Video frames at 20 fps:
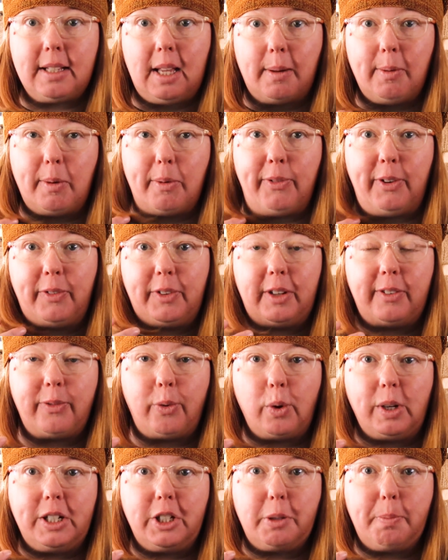I have a
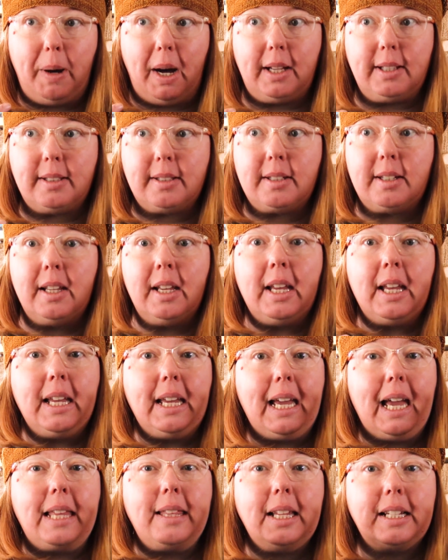54 inch bust,
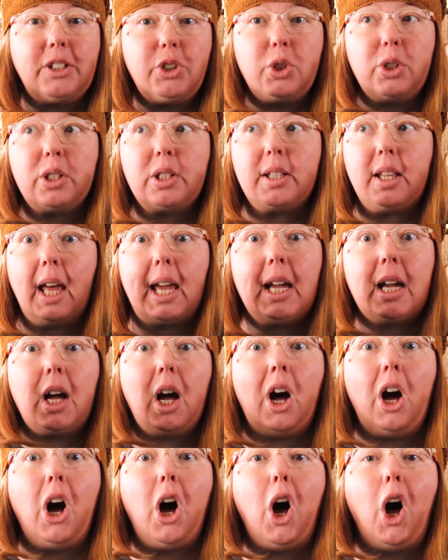and that's just like
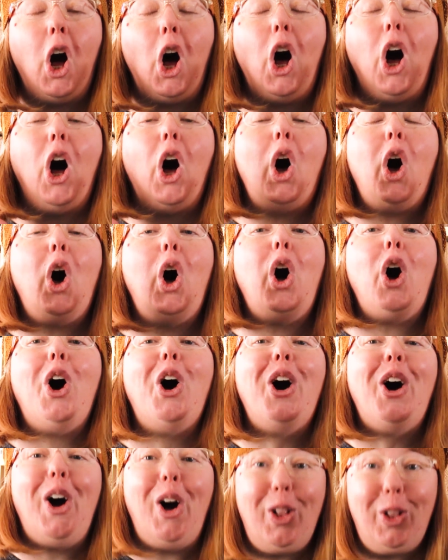
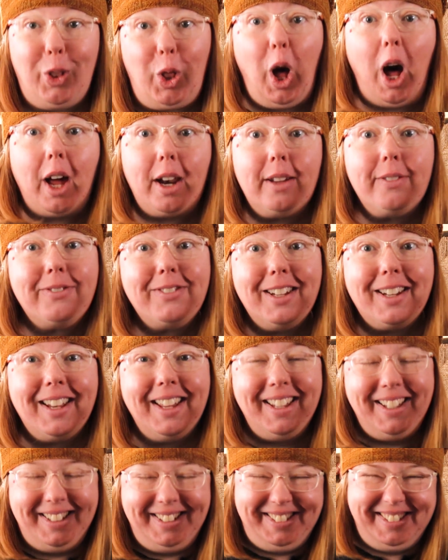a lot of knitting.